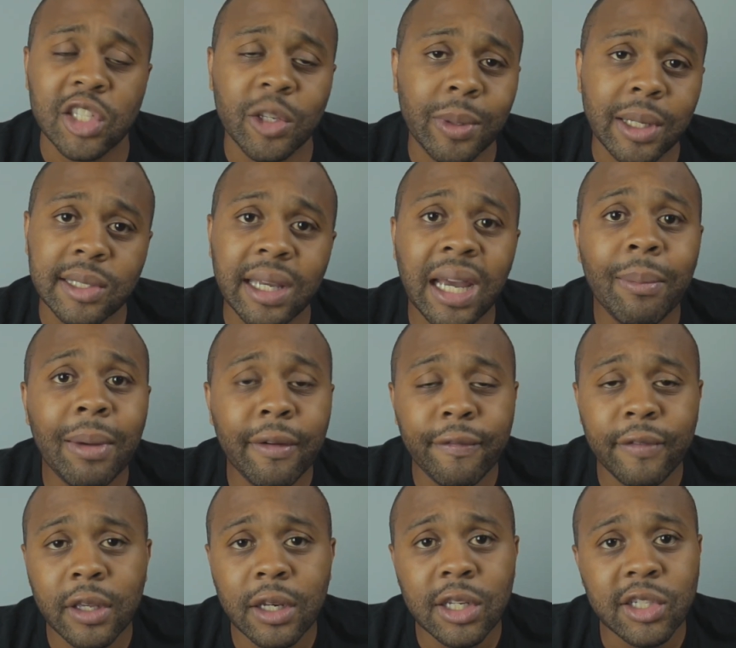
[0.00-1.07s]
So by the time I
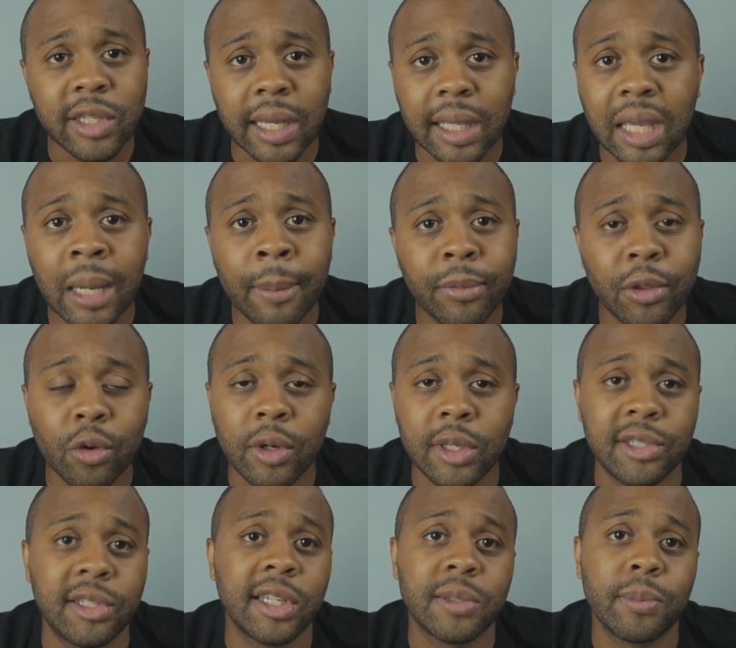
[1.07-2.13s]
finished, I came through in
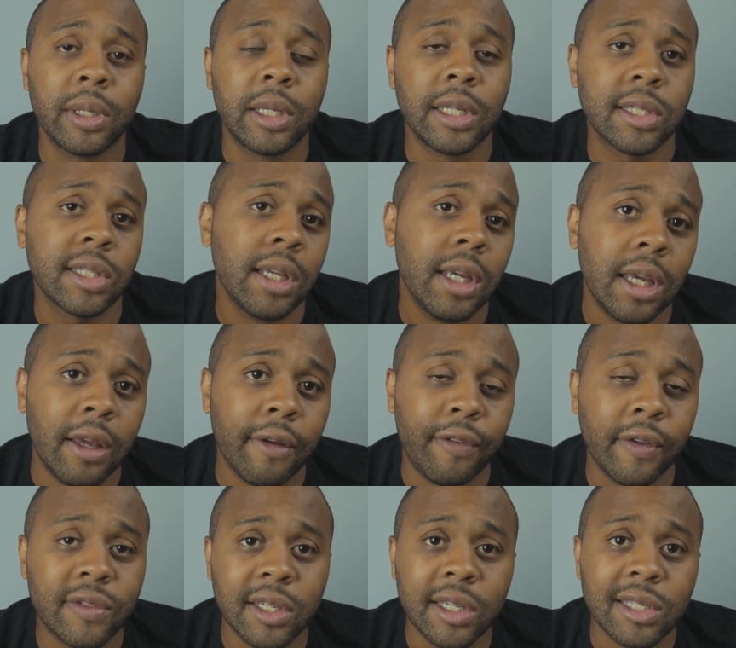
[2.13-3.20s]
the six minutes,
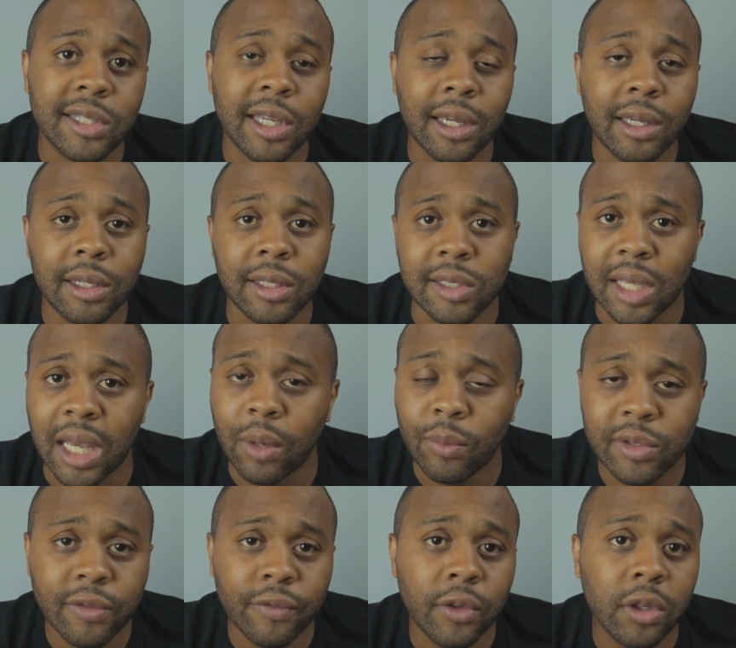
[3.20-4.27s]
15 seconds. I
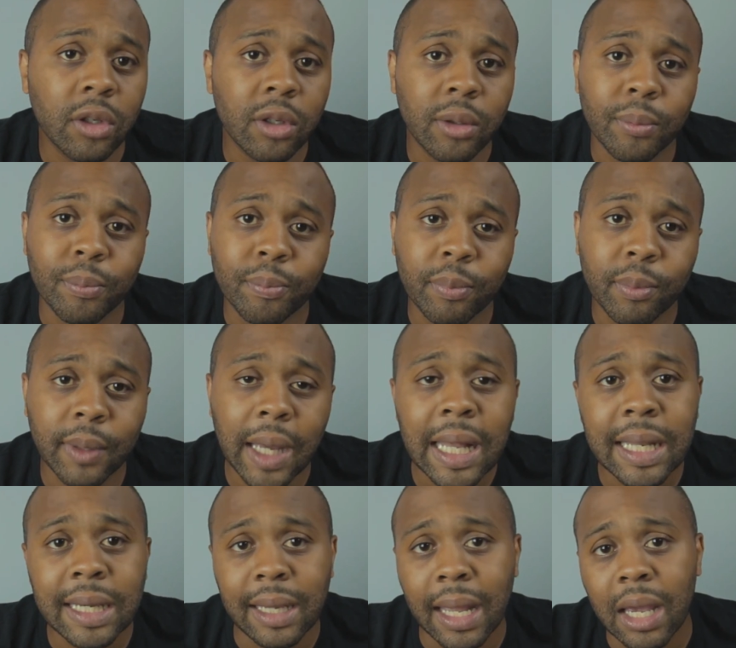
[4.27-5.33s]
was feeling
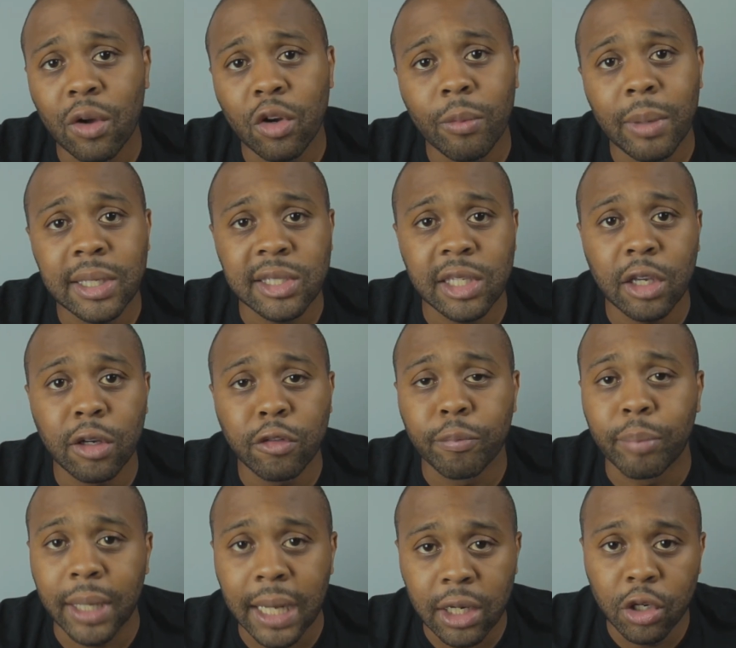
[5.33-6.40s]
kind of down on
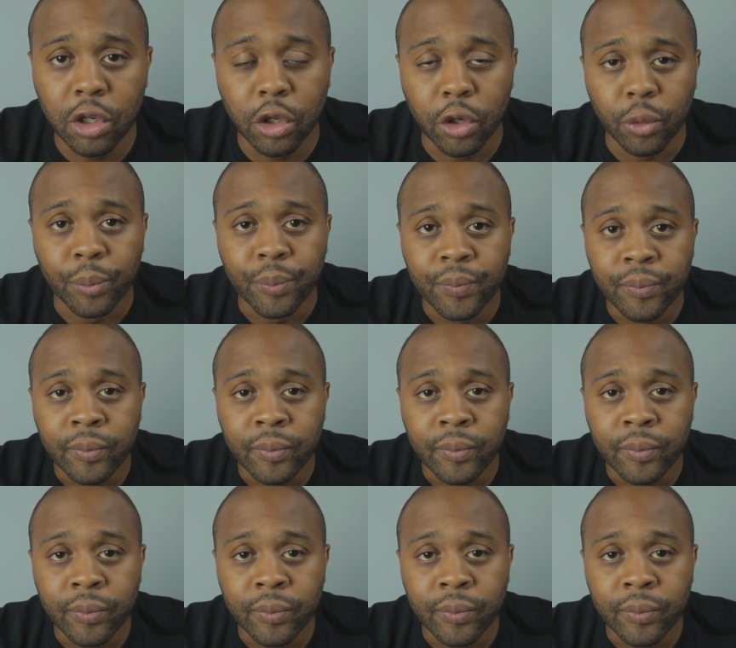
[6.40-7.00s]
myself, but I knew